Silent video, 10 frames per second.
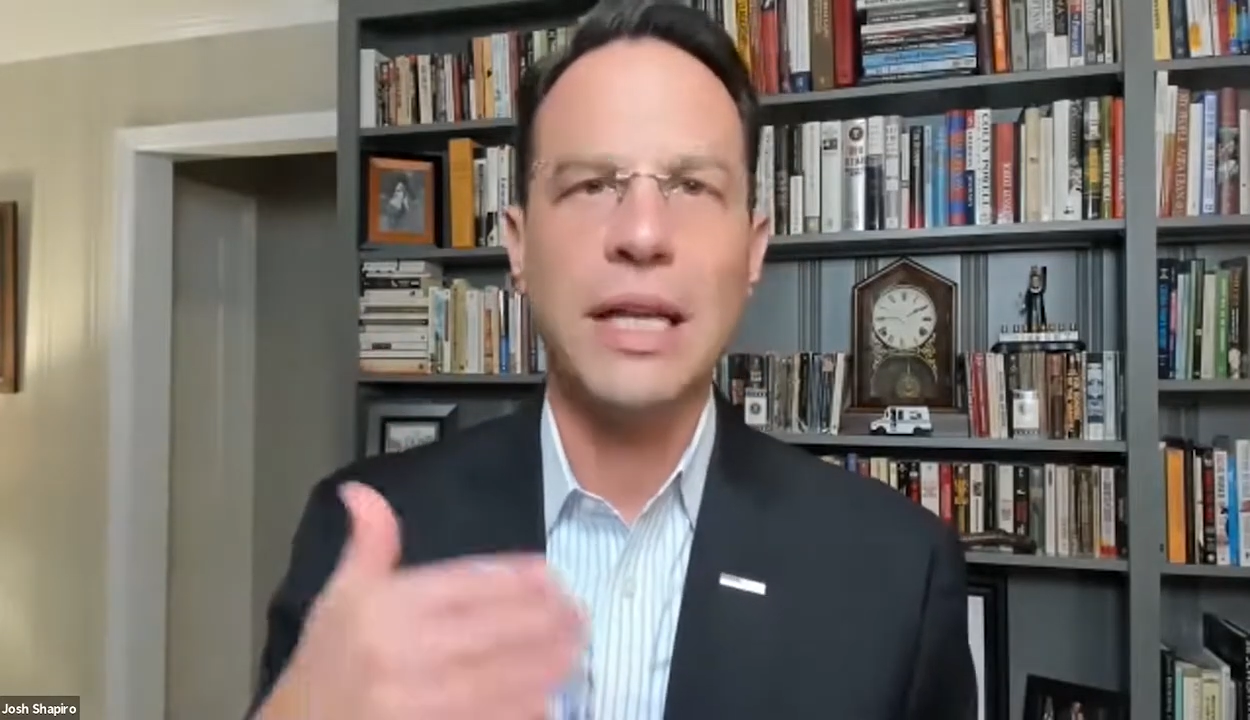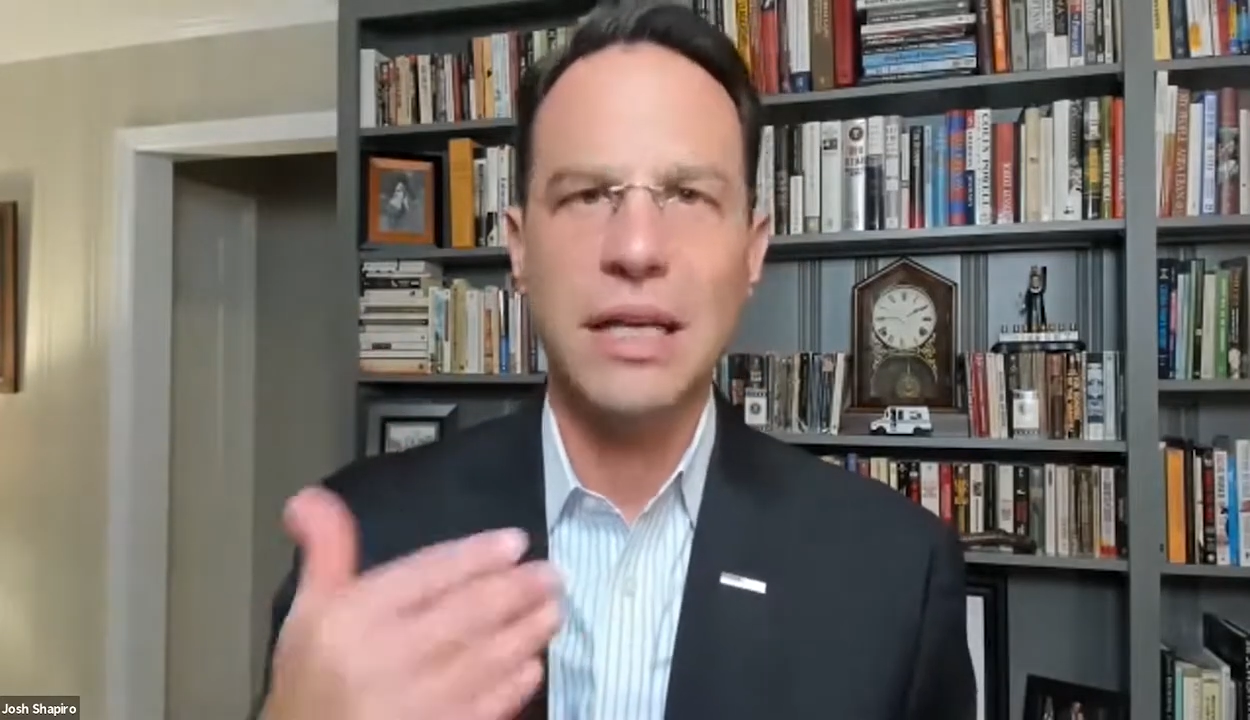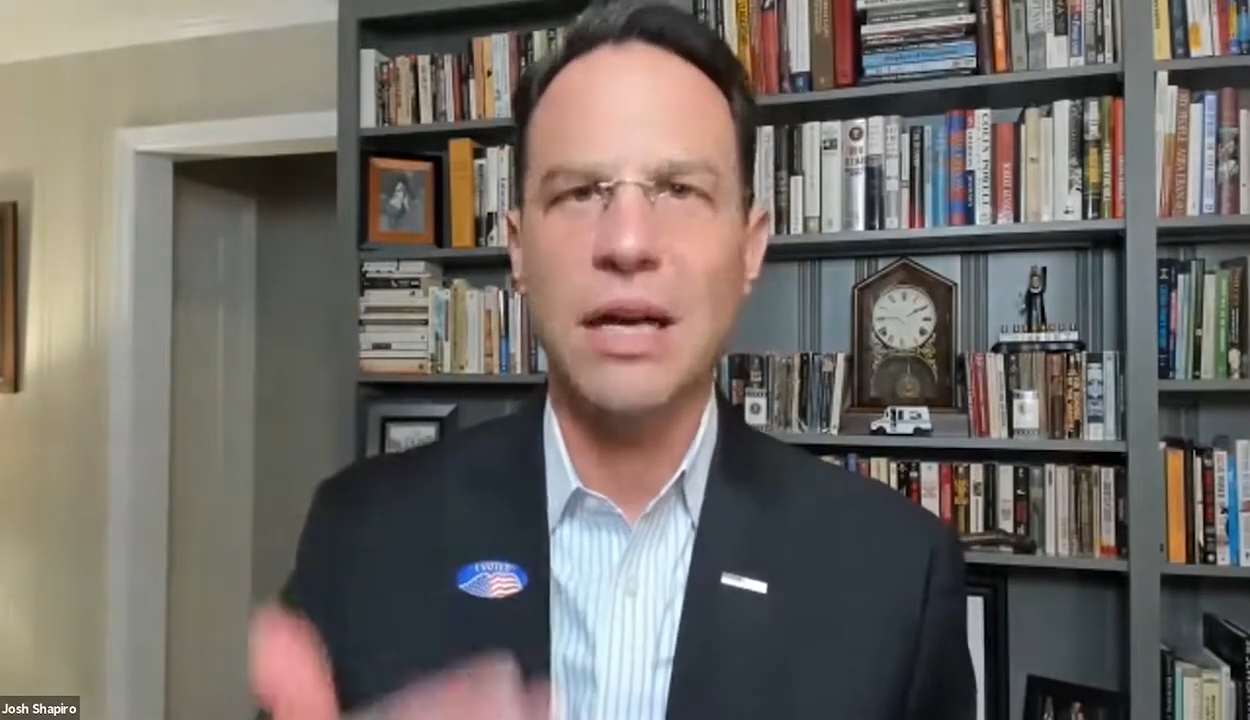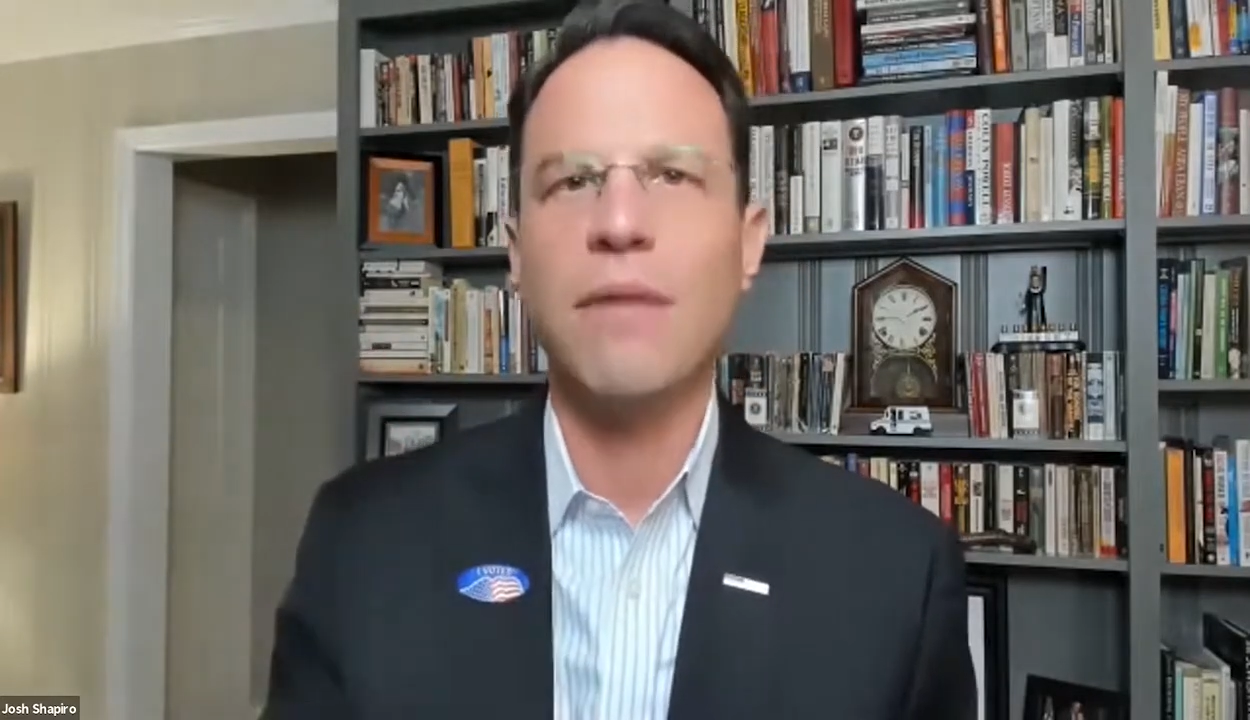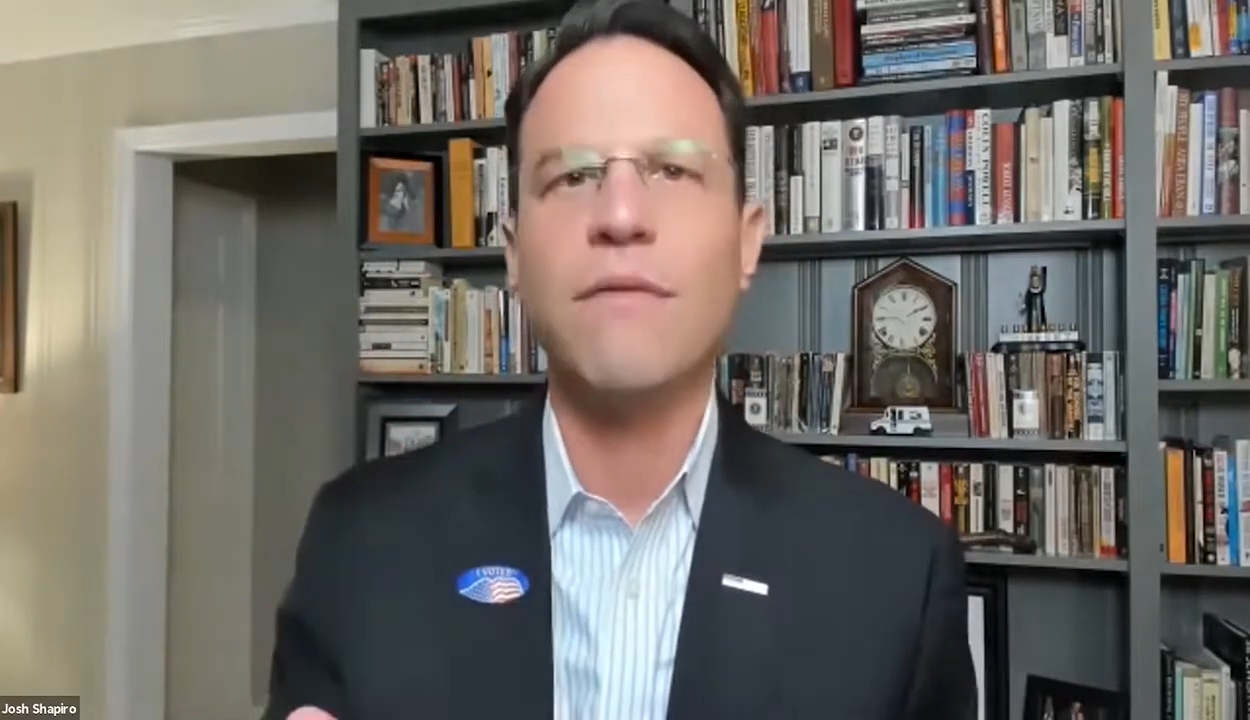and
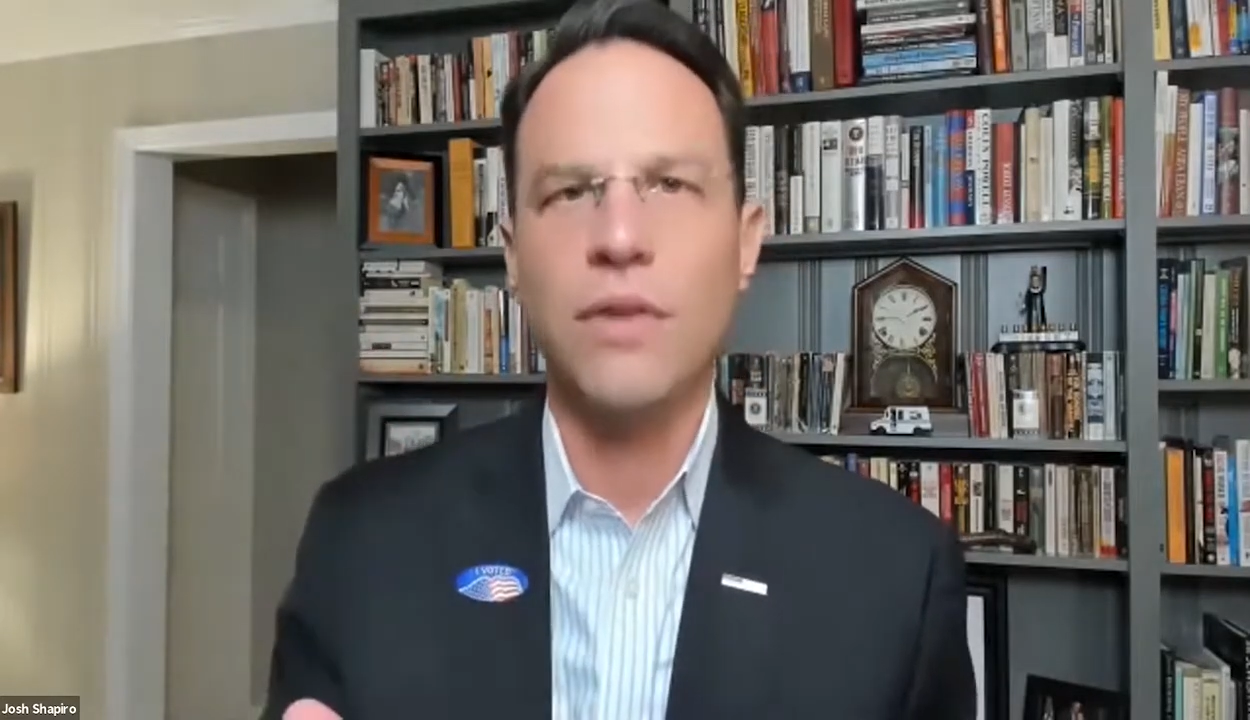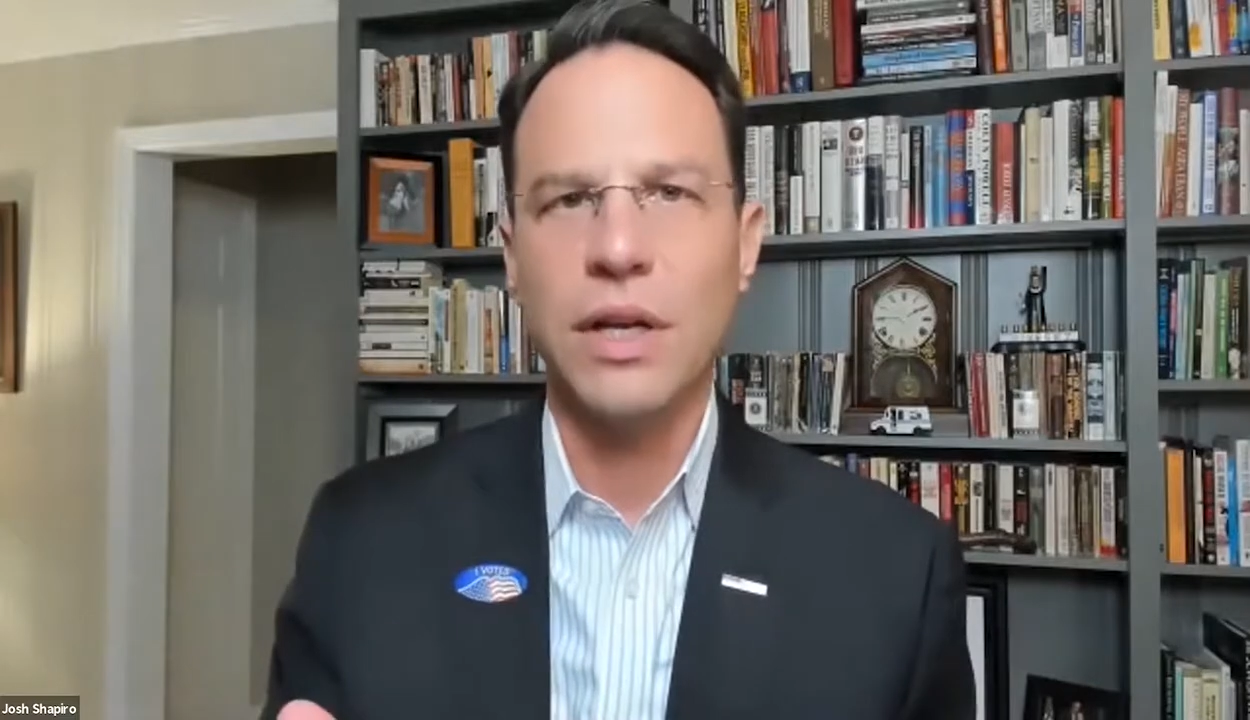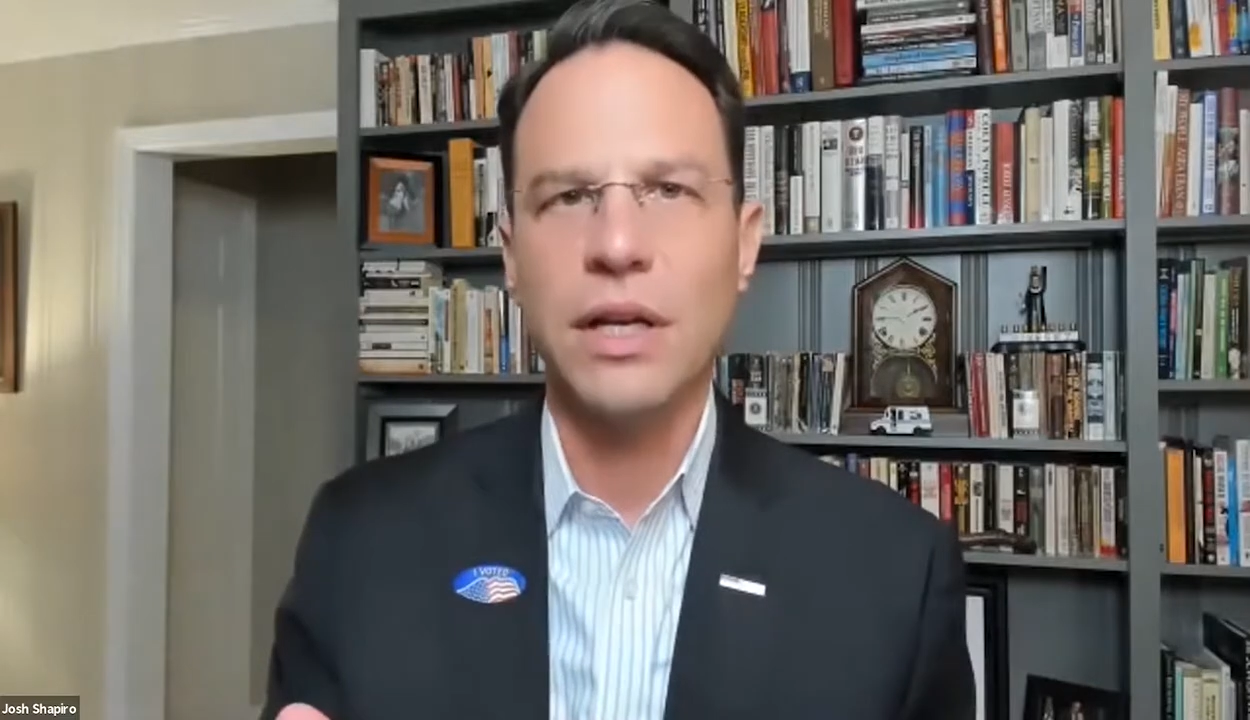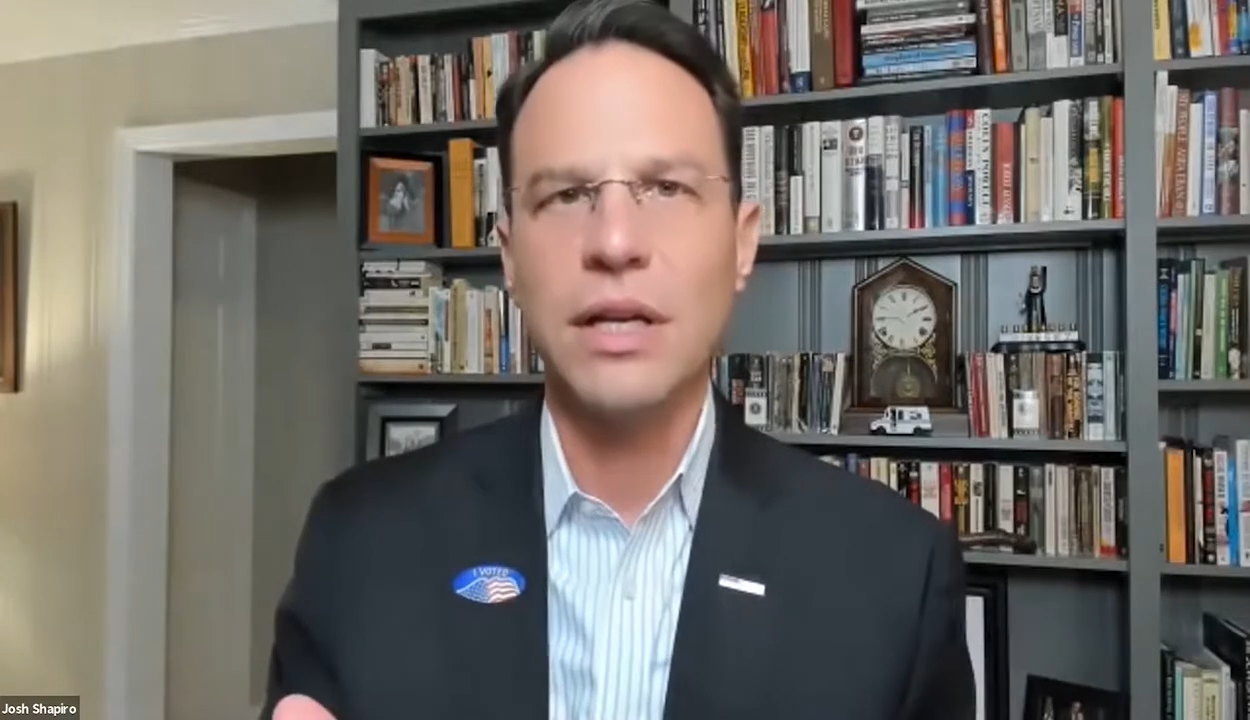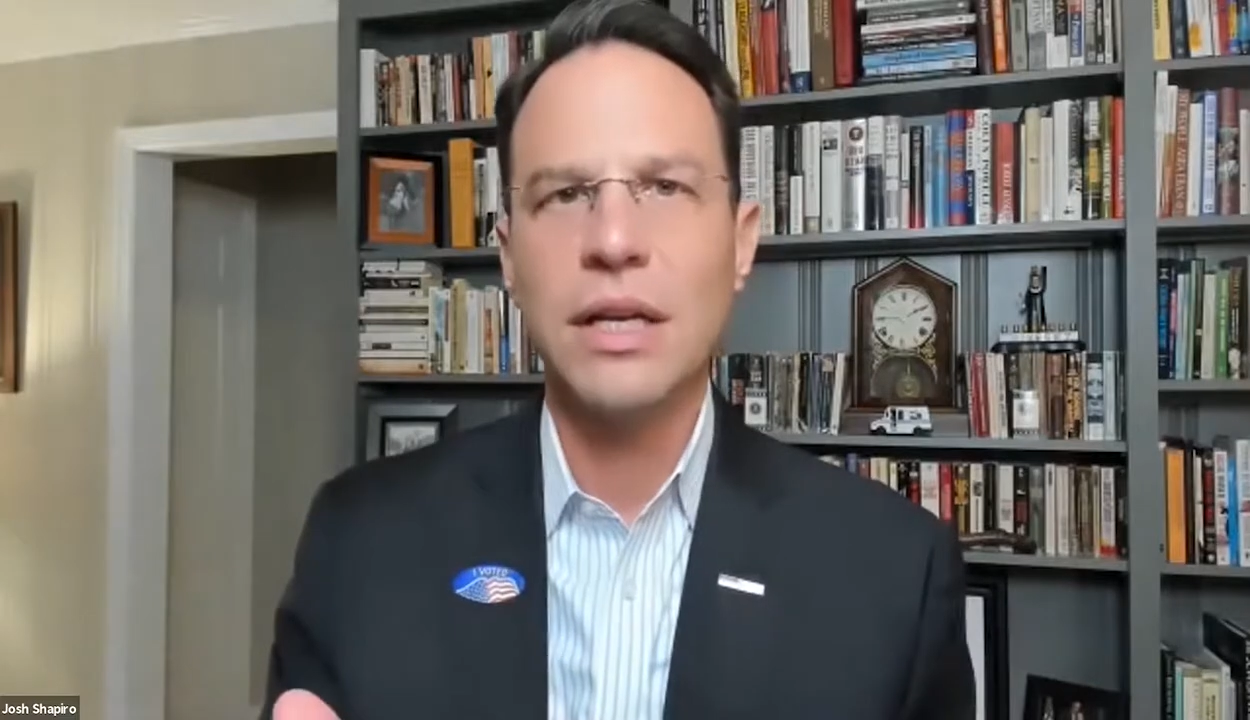
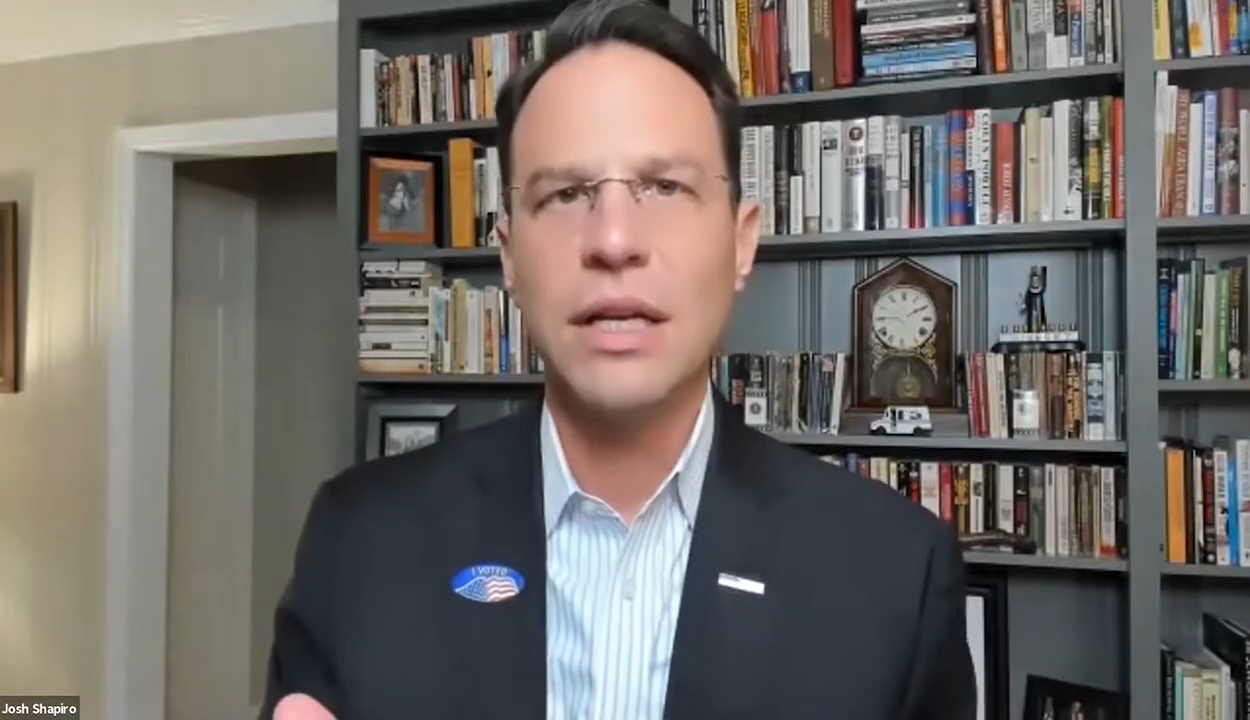comforted